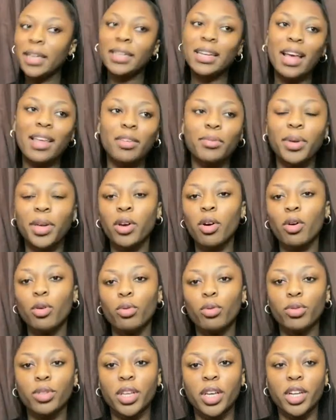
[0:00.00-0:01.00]
Now that we got
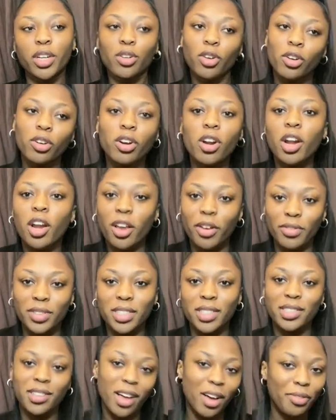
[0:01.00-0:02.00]
all the
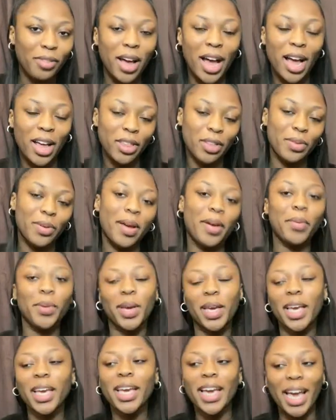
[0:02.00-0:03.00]
non-clothing stuff out of the way,
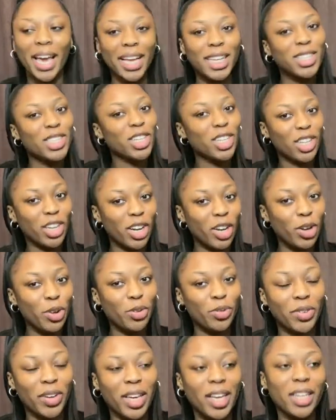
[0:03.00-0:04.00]
we can get into
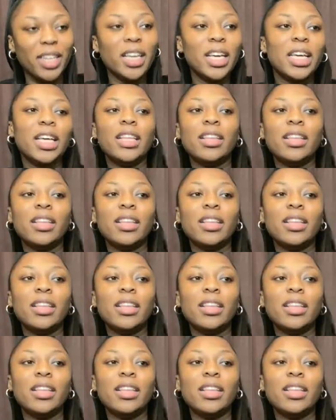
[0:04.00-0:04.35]
clothing.